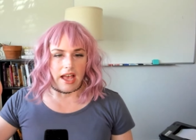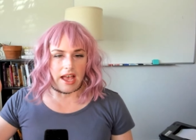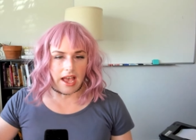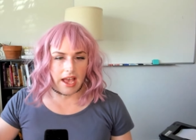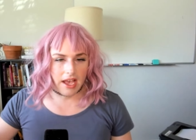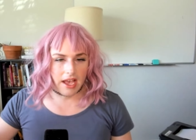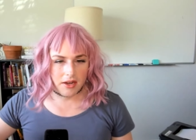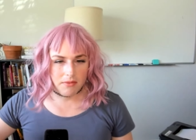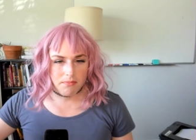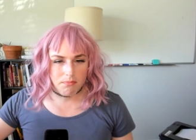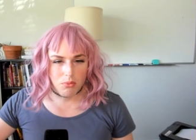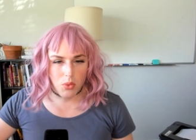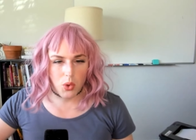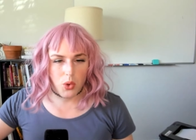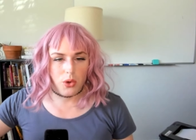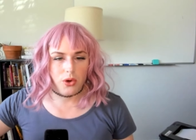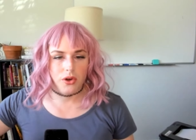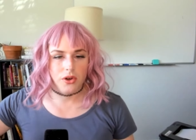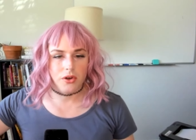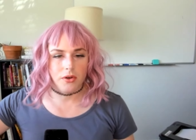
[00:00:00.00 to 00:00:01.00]
had
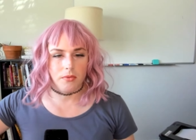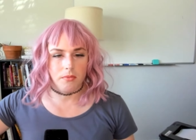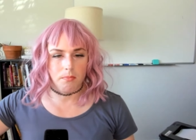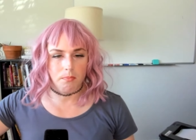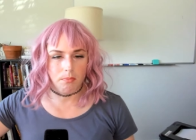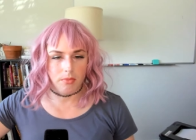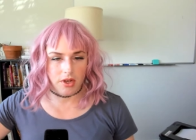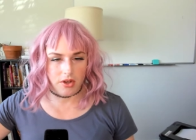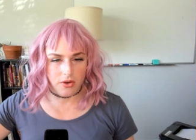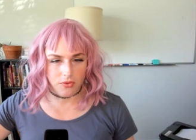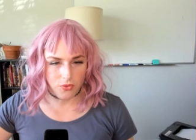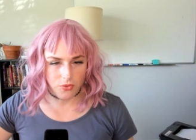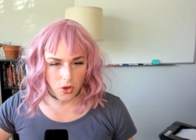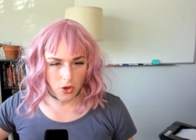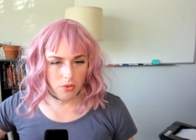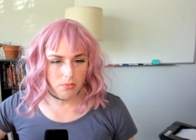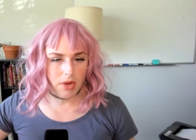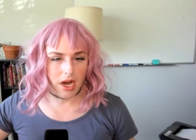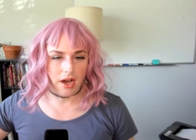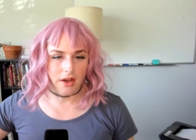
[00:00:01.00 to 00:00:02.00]
more
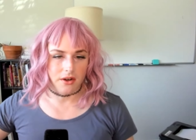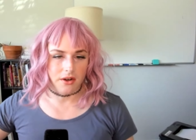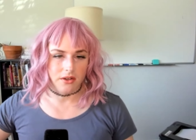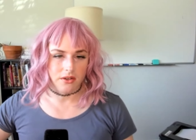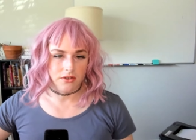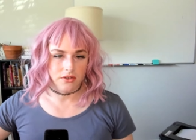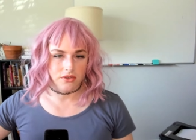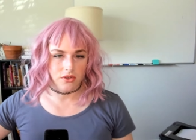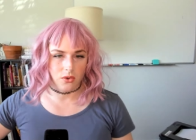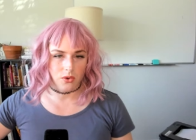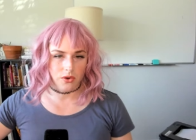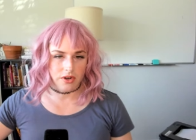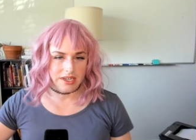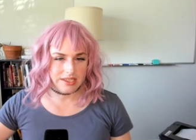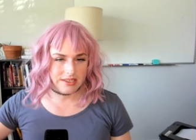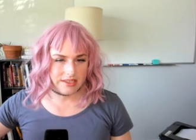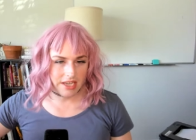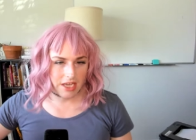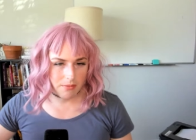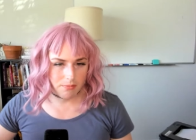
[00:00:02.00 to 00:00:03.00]
role models or
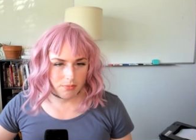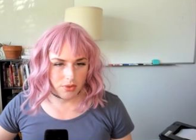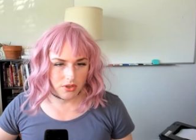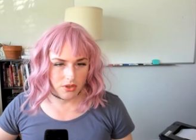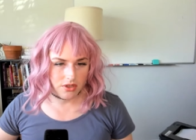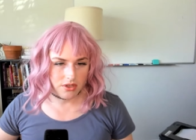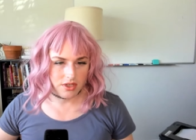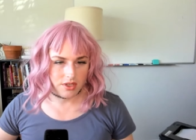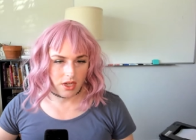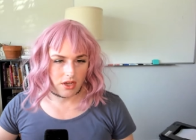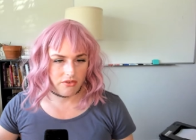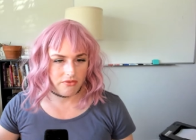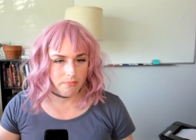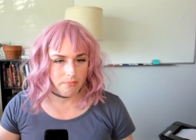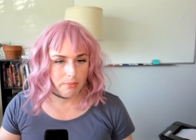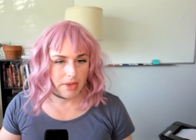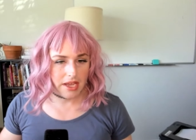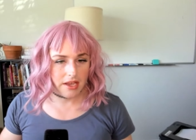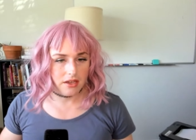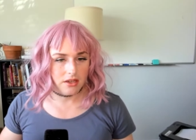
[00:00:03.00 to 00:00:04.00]
examples of
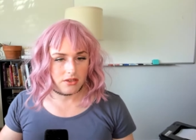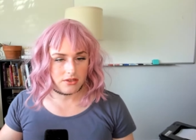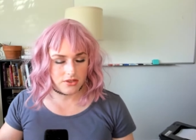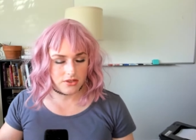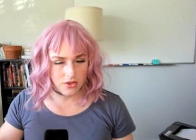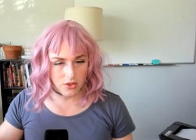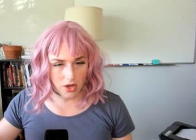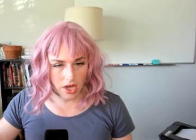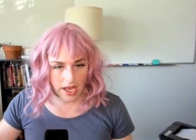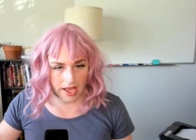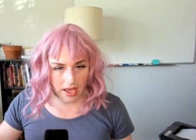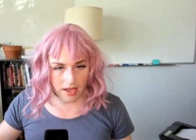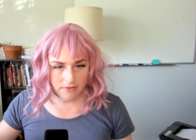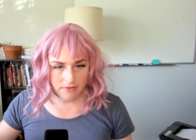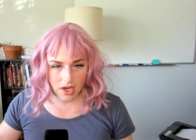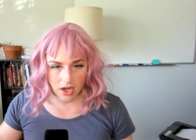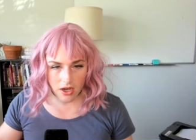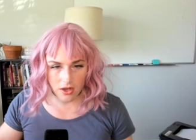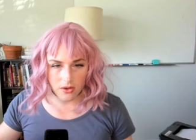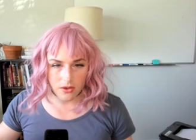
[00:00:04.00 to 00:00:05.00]
males who have
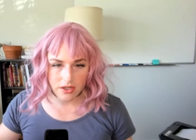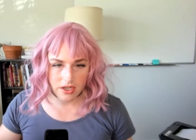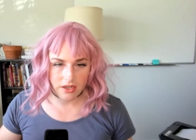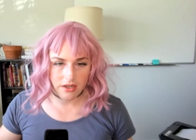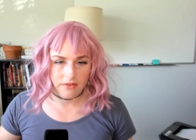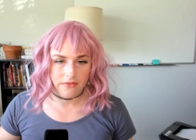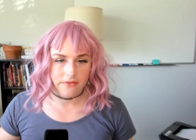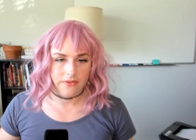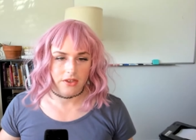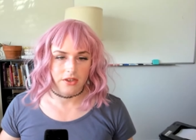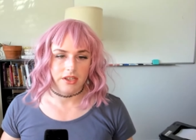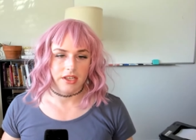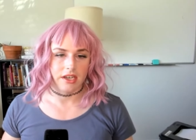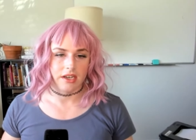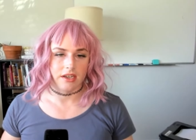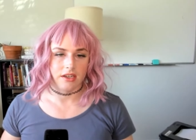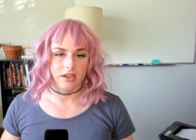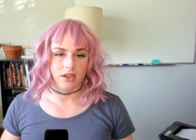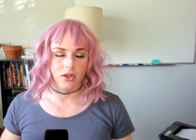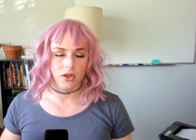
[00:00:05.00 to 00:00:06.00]

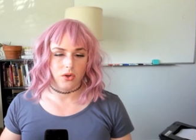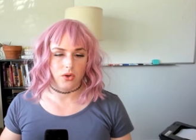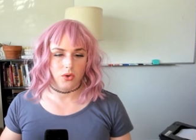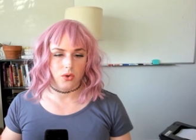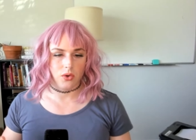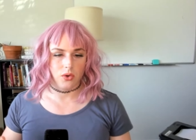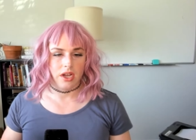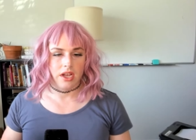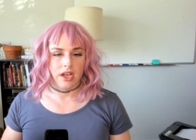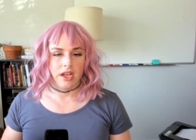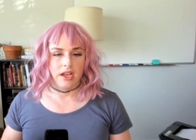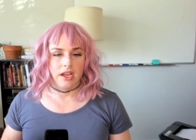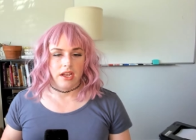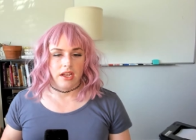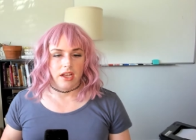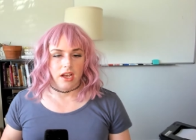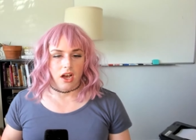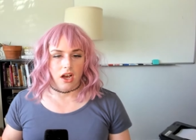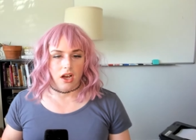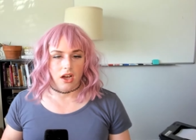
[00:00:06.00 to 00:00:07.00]
autogynephilia, who,
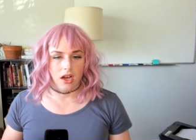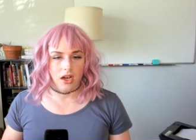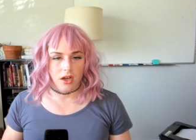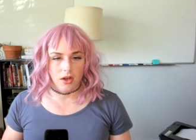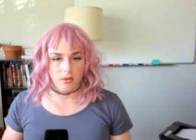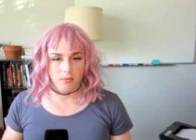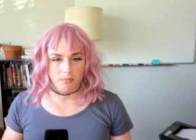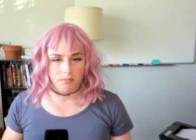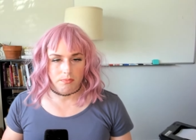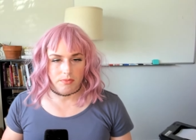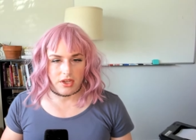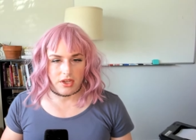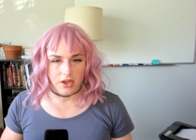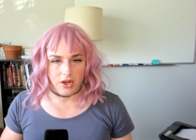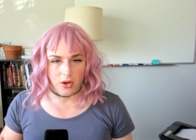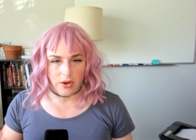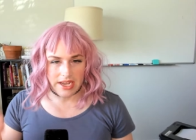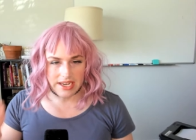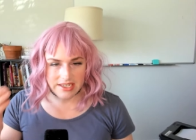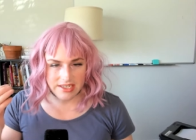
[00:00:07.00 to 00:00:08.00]
you
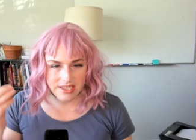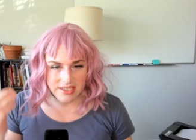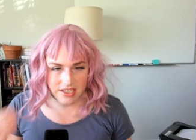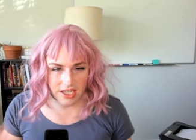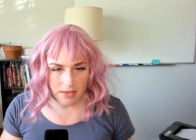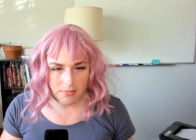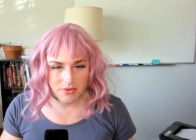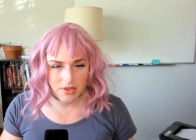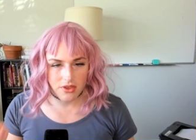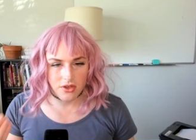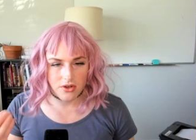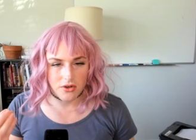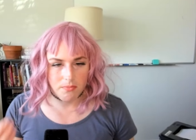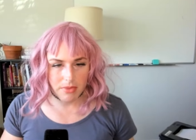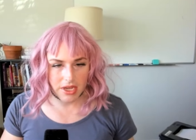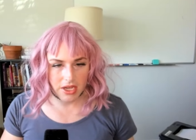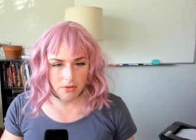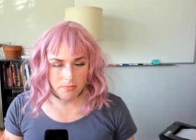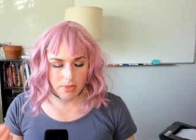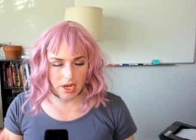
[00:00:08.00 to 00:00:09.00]
know, accept their
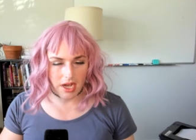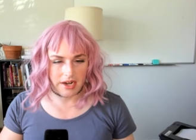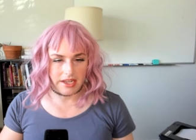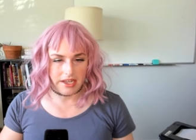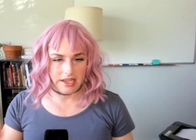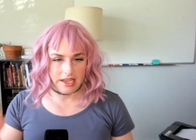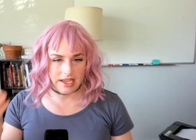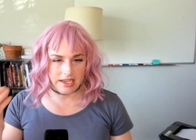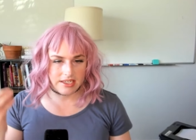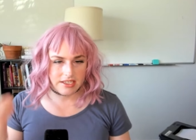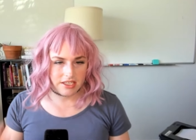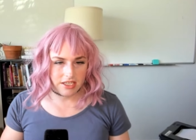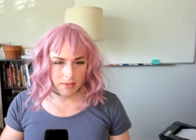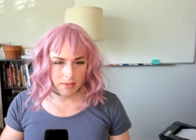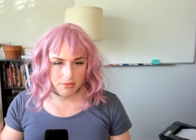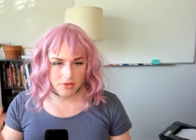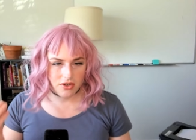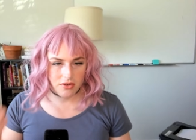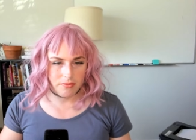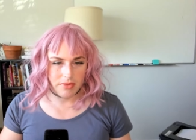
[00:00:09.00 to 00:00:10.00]
male body,
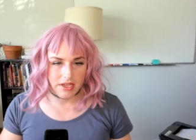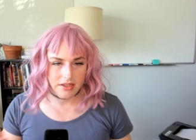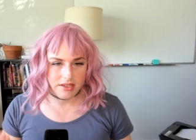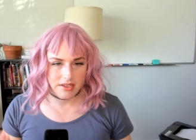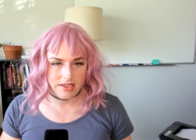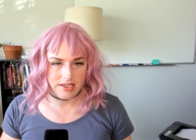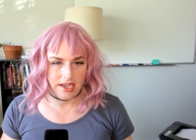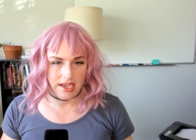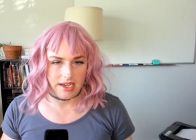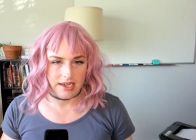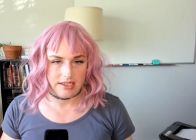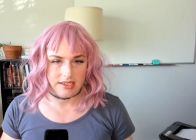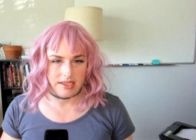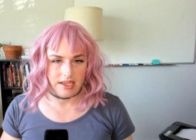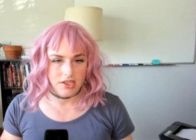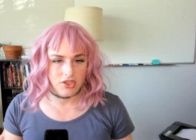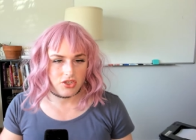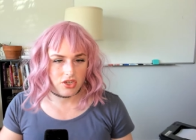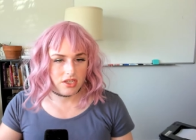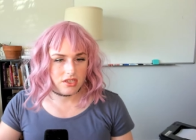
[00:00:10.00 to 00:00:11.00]
accept their male sex,
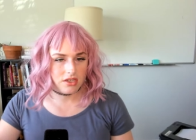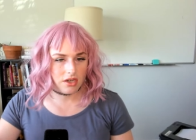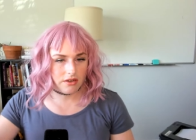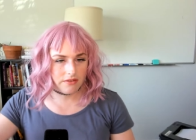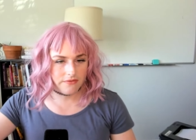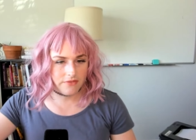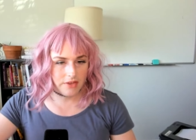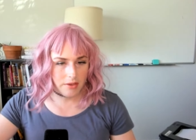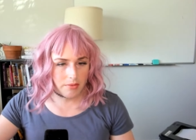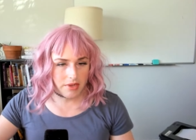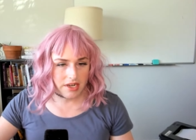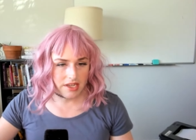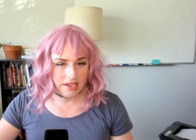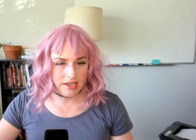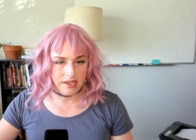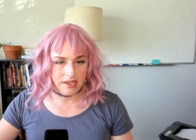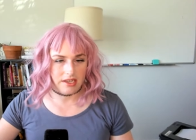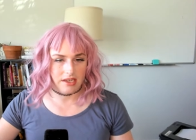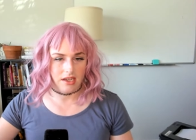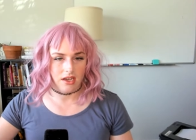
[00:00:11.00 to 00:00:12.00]
and just
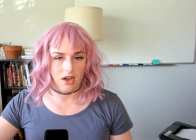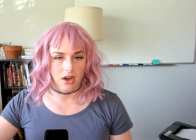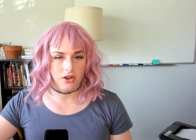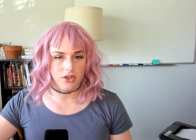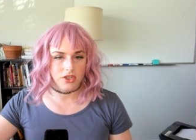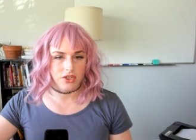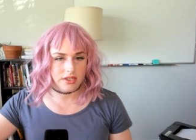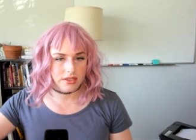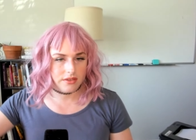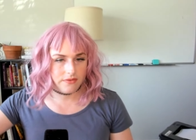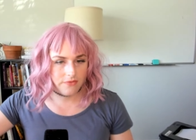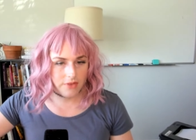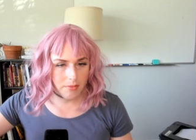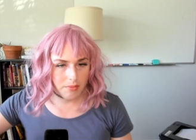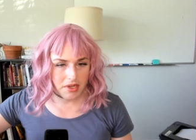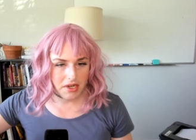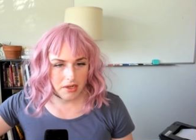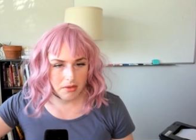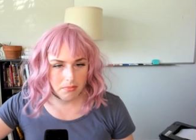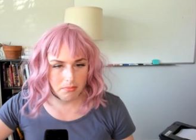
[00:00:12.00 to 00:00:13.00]
are just
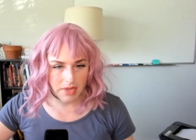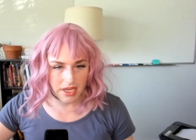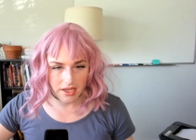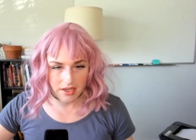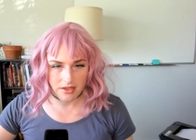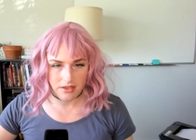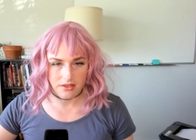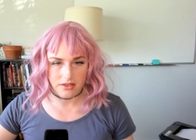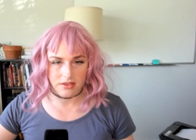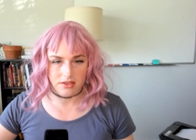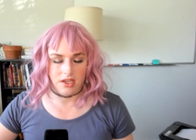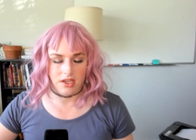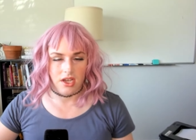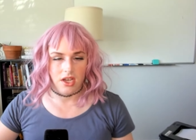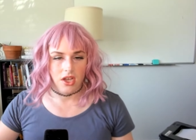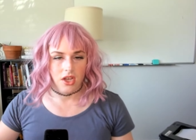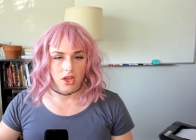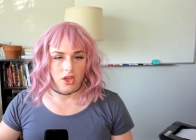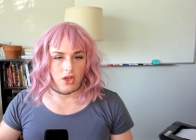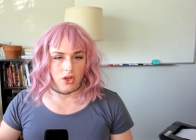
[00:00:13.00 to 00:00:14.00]
feminine males,
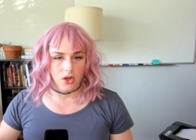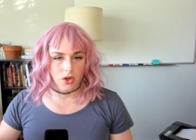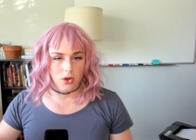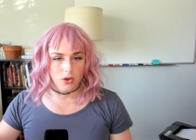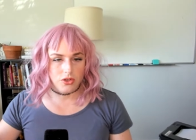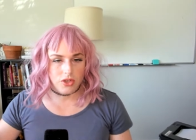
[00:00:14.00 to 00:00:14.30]
who